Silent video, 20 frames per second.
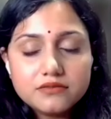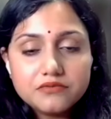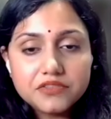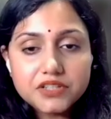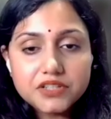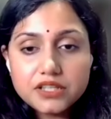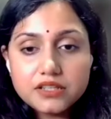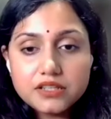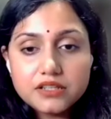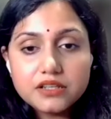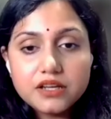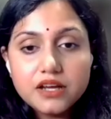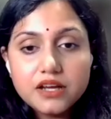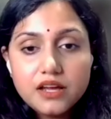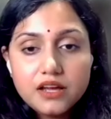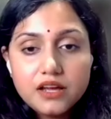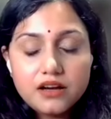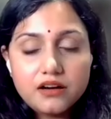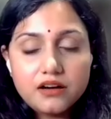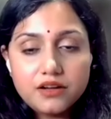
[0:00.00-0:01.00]
within,
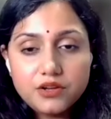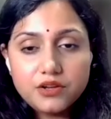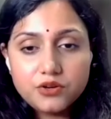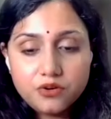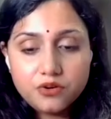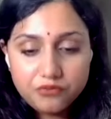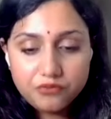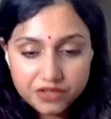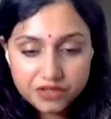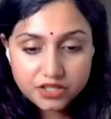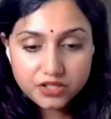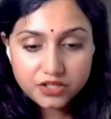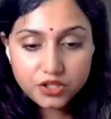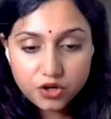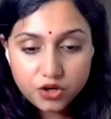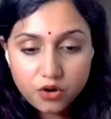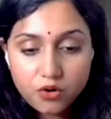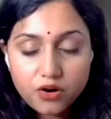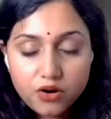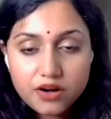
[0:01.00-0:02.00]
within
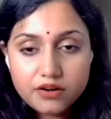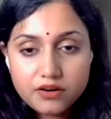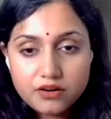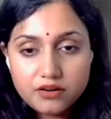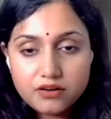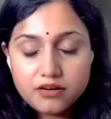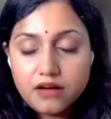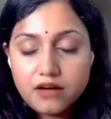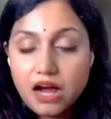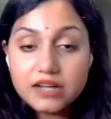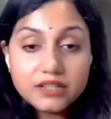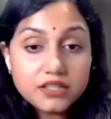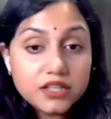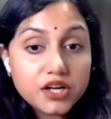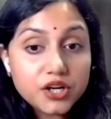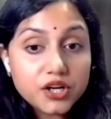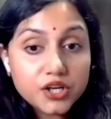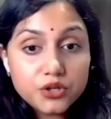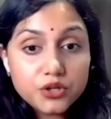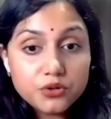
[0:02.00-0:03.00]
your
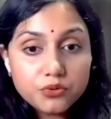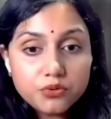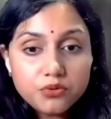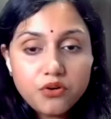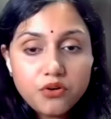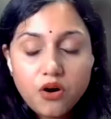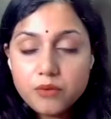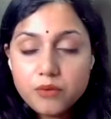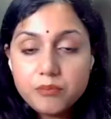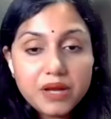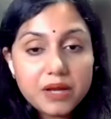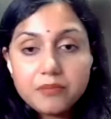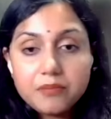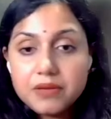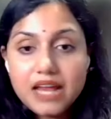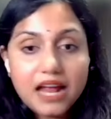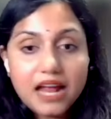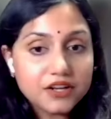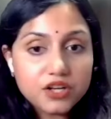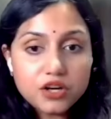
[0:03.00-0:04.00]
under you, or
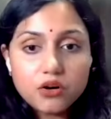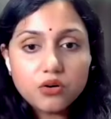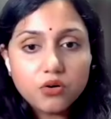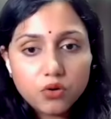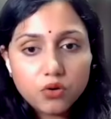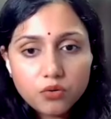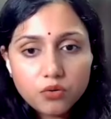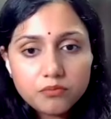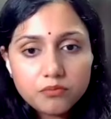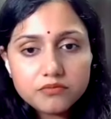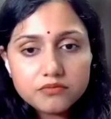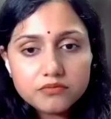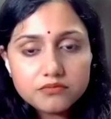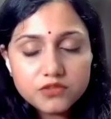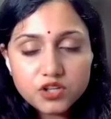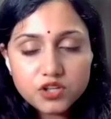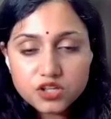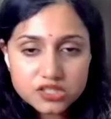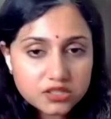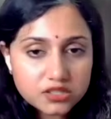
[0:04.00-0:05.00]
maybe at your home,
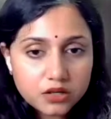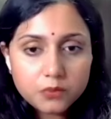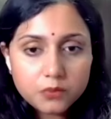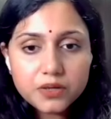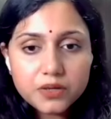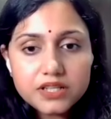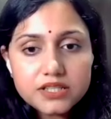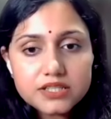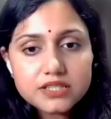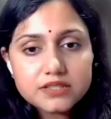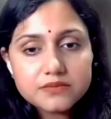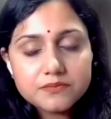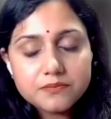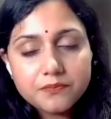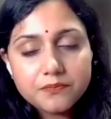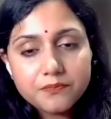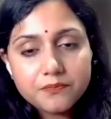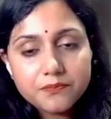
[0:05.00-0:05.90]
your servants.